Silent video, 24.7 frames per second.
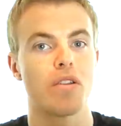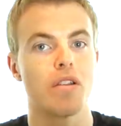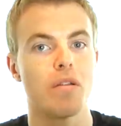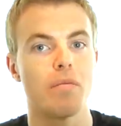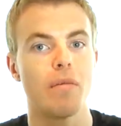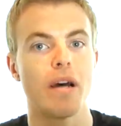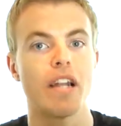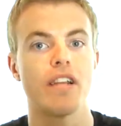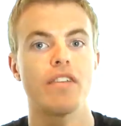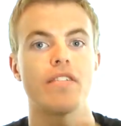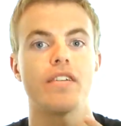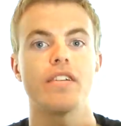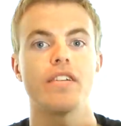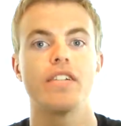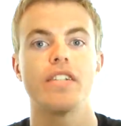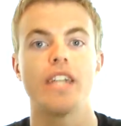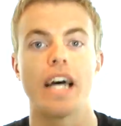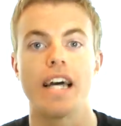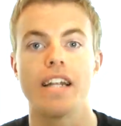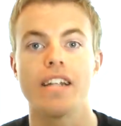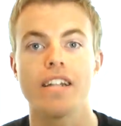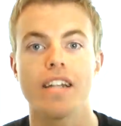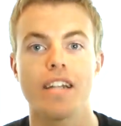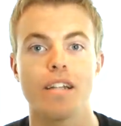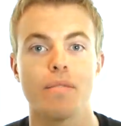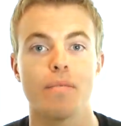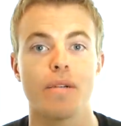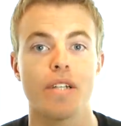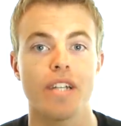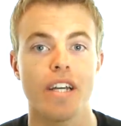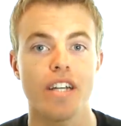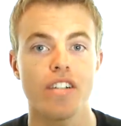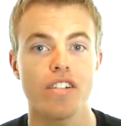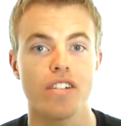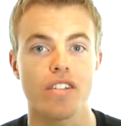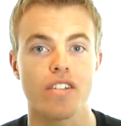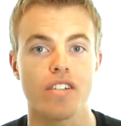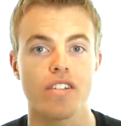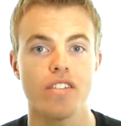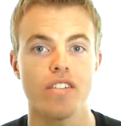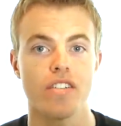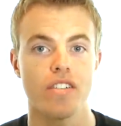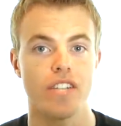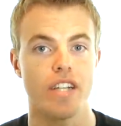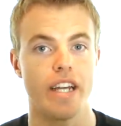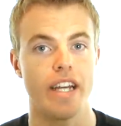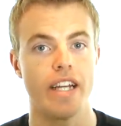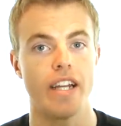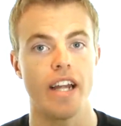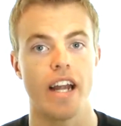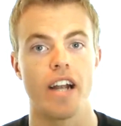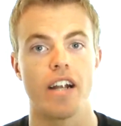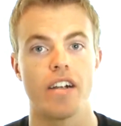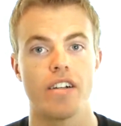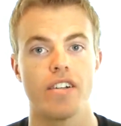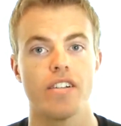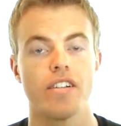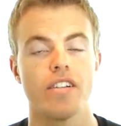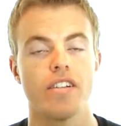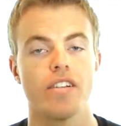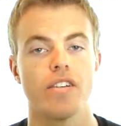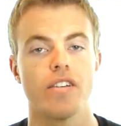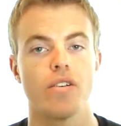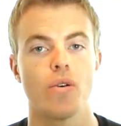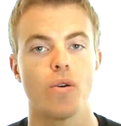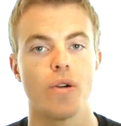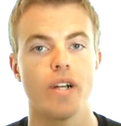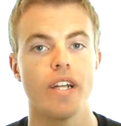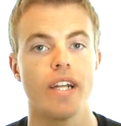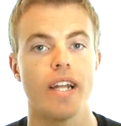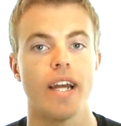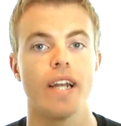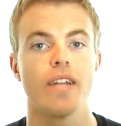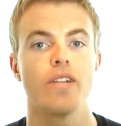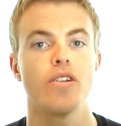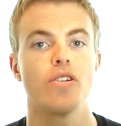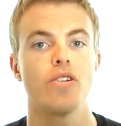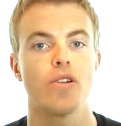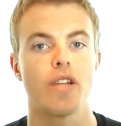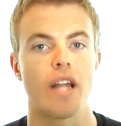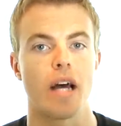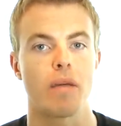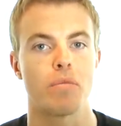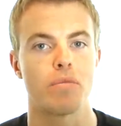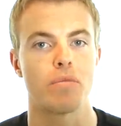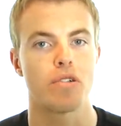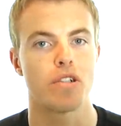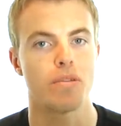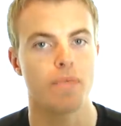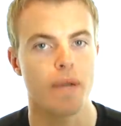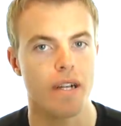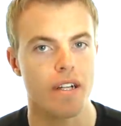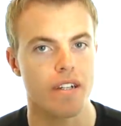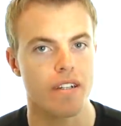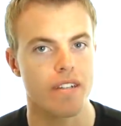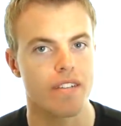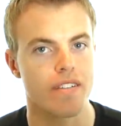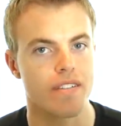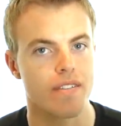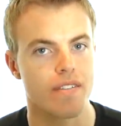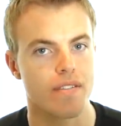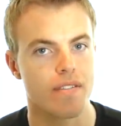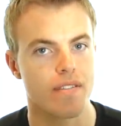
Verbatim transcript: the benefits and the limitations inherent or innate to that perspective.